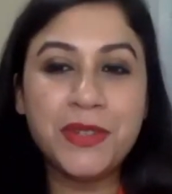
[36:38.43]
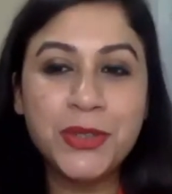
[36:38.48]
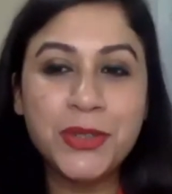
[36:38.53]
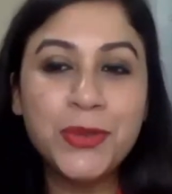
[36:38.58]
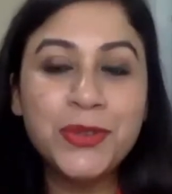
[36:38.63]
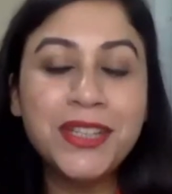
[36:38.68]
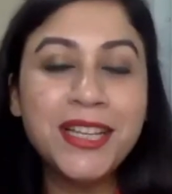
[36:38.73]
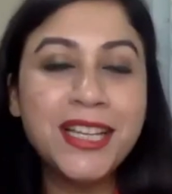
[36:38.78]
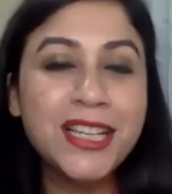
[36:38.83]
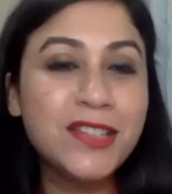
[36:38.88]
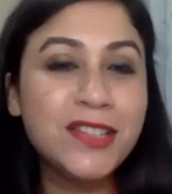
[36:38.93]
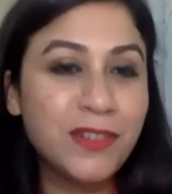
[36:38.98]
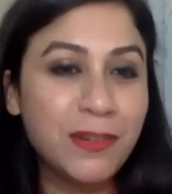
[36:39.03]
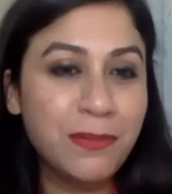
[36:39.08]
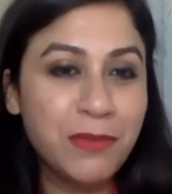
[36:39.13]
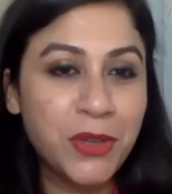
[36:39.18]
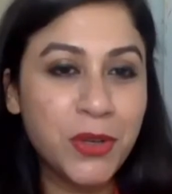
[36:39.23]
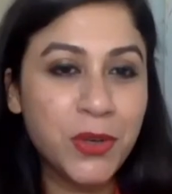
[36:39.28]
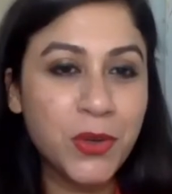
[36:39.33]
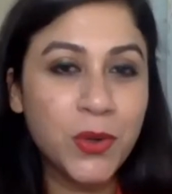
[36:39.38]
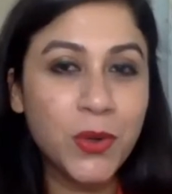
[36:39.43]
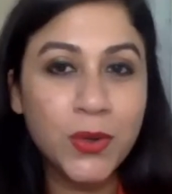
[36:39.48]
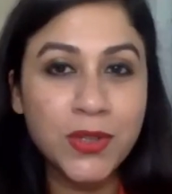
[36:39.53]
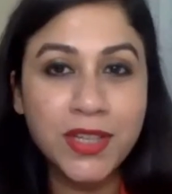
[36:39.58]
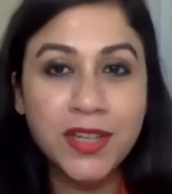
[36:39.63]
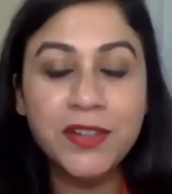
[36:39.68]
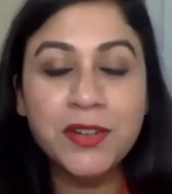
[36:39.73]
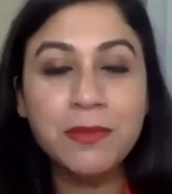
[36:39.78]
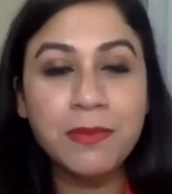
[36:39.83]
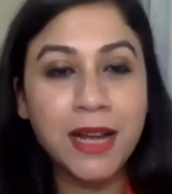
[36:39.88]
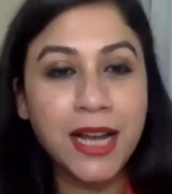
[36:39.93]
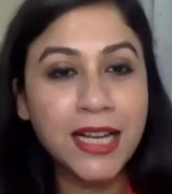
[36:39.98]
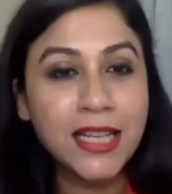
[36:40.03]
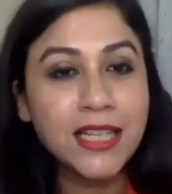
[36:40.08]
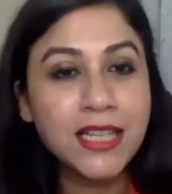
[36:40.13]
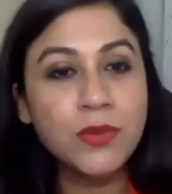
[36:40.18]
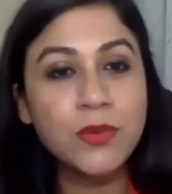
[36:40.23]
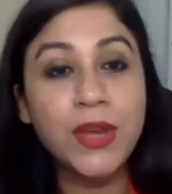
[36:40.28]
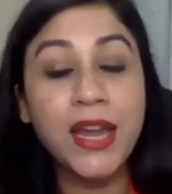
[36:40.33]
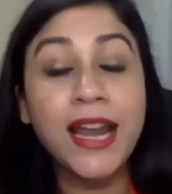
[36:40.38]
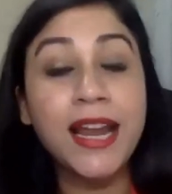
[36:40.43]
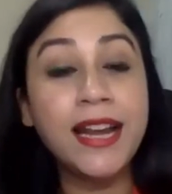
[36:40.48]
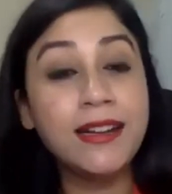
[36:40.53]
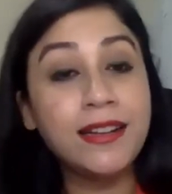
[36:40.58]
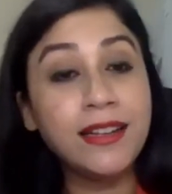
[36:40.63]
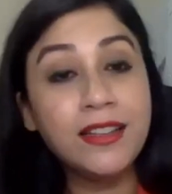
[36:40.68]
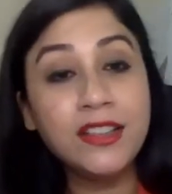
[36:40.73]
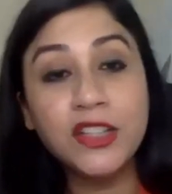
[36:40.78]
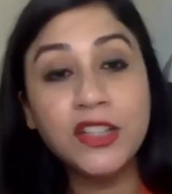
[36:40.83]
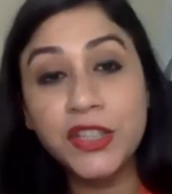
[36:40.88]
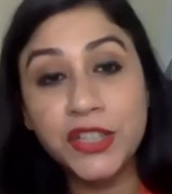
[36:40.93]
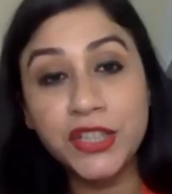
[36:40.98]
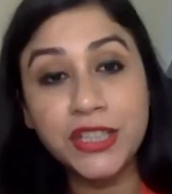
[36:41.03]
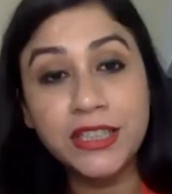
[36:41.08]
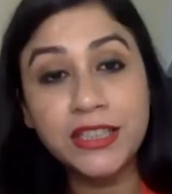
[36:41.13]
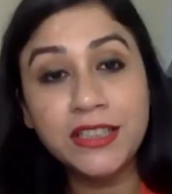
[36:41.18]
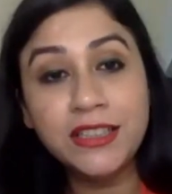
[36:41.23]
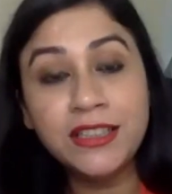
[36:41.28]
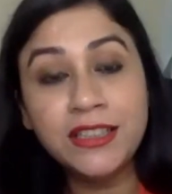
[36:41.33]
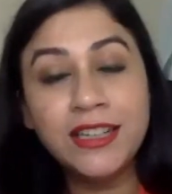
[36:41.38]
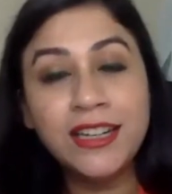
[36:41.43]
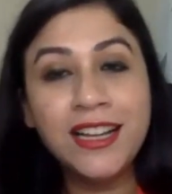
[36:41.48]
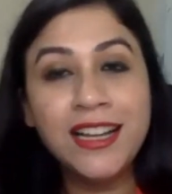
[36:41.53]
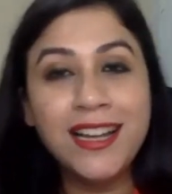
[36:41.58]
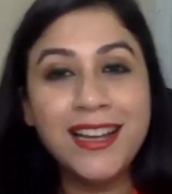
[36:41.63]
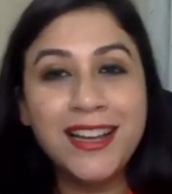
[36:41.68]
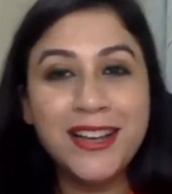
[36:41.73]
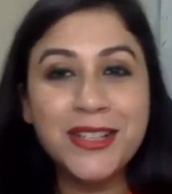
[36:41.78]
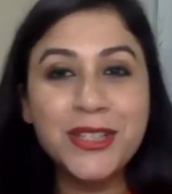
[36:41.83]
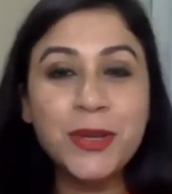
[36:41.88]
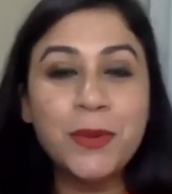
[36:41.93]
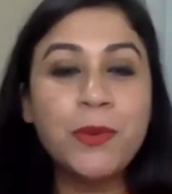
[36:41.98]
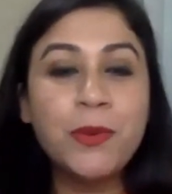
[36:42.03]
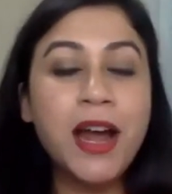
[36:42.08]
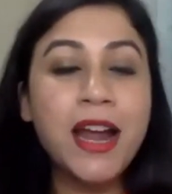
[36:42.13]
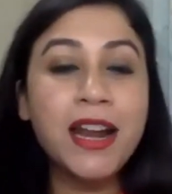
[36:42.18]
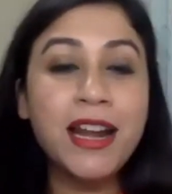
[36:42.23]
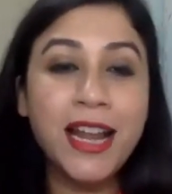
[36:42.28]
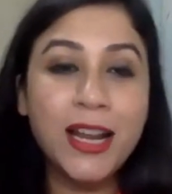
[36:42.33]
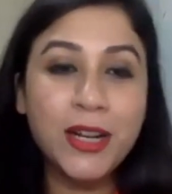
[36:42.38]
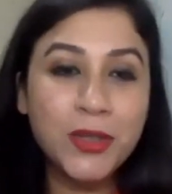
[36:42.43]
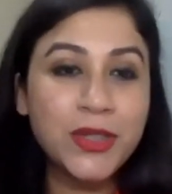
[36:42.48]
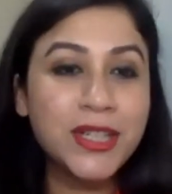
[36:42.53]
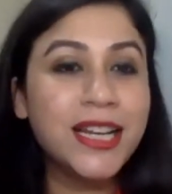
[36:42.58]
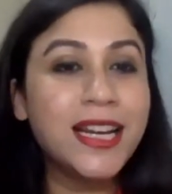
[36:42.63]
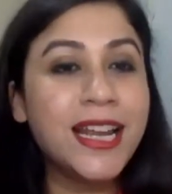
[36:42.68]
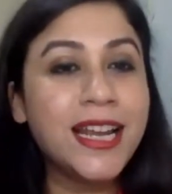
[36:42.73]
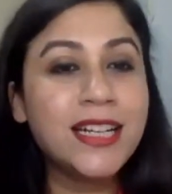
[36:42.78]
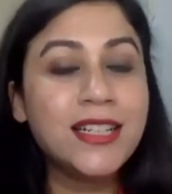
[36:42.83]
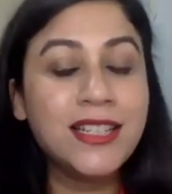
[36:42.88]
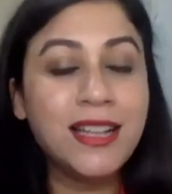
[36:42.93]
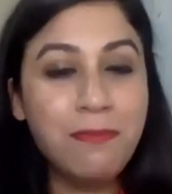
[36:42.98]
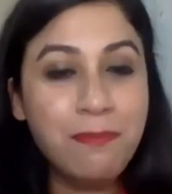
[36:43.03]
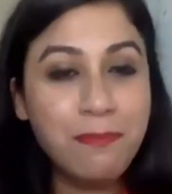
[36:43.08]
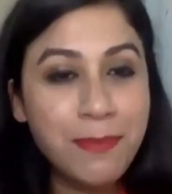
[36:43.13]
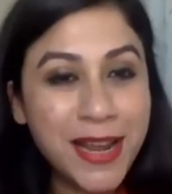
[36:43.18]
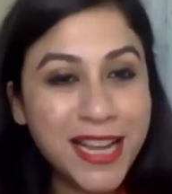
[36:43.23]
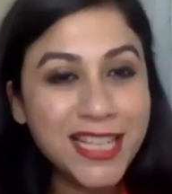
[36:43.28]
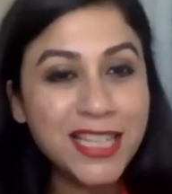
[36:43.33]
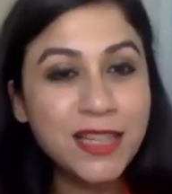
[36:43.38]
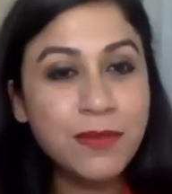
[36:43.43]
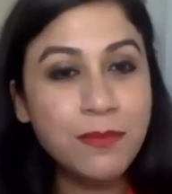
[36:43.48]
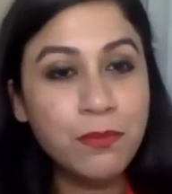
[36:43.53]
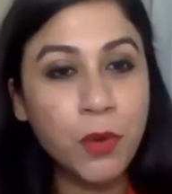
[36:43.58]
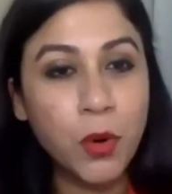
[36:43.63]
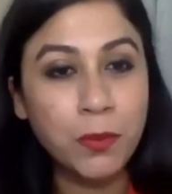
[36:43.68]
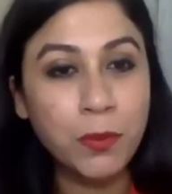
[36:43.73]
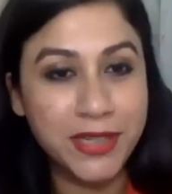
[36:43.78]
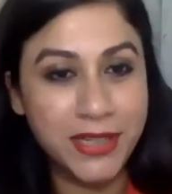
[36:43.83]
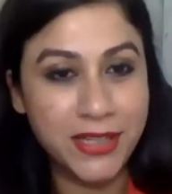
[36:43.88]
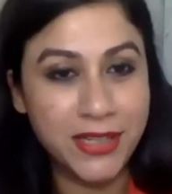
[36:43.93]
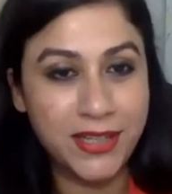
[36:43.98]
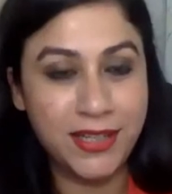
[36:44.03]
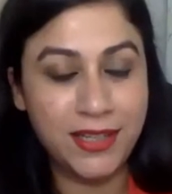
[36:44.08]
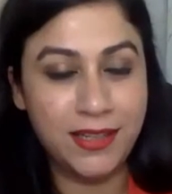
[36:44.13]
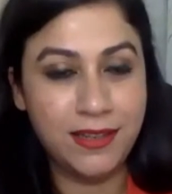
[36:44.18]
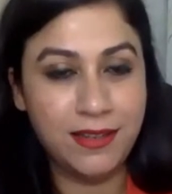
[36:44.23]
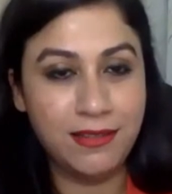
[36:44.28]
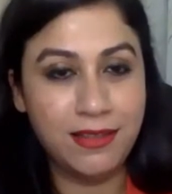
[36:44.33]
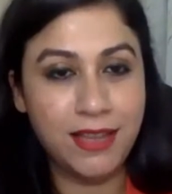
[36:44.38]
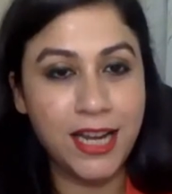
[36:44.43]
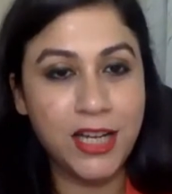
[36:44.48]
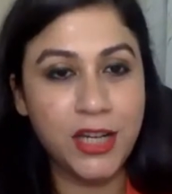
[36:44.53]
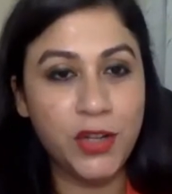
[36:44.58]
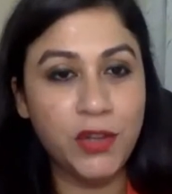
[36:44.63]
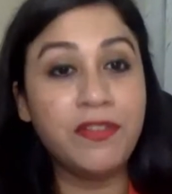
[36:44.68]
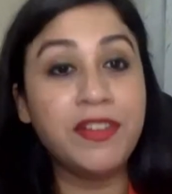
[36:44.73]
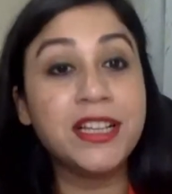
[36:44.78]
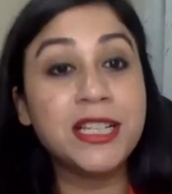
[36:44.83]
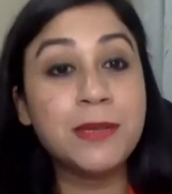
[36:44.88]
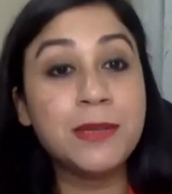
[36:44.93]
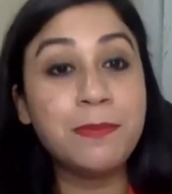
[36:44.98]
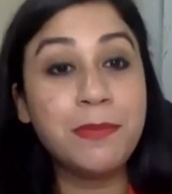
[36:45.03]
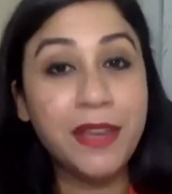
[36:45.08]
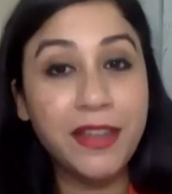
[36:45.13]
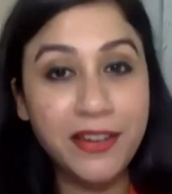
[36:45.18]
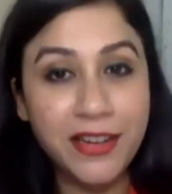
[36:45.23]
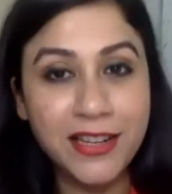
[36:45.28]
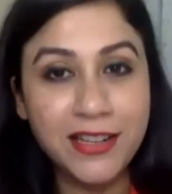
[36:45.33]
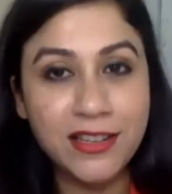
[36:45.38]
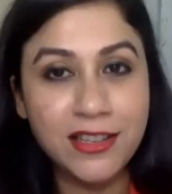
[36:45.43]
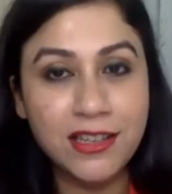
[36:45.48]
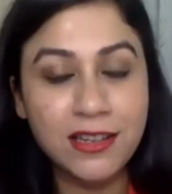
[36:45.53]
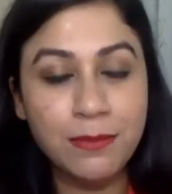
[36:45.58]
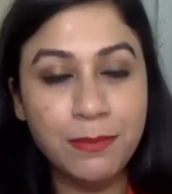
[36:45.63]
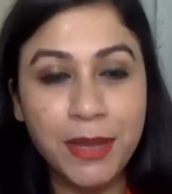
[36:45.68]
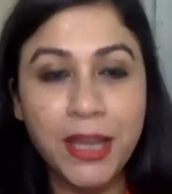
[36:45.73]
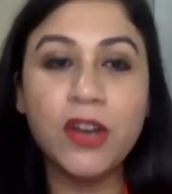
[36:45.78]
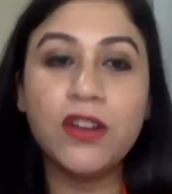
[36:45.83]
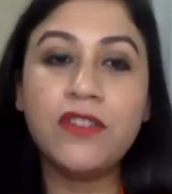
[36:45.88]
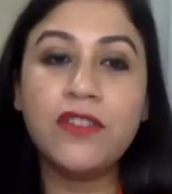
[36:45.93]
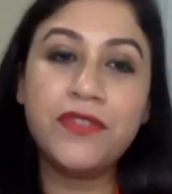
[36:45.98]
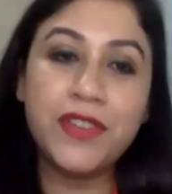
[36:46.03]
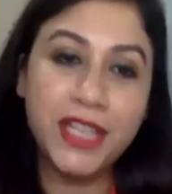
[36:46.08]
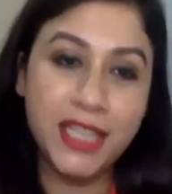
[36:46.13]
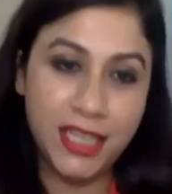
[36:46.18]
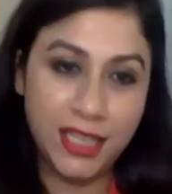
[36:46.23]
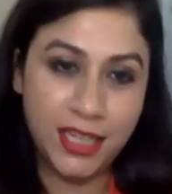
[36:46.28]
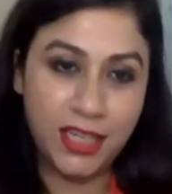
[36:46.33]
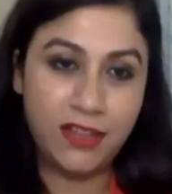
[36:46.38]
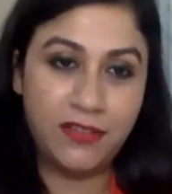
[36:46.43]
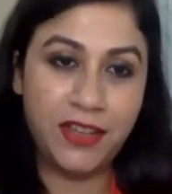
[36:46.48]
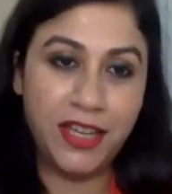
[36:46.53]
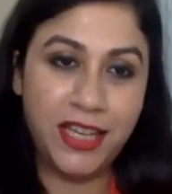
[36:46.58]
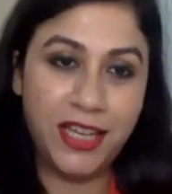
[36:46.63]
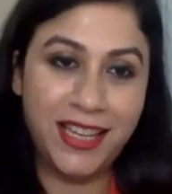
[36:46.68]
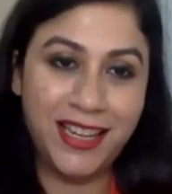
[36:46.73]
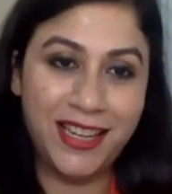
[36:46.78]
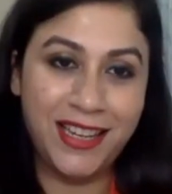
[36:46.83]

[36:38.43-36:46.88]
two things from you. Closing remarks. We are ending the year. So I like to collect some best moments that you have experienced being on VCTV.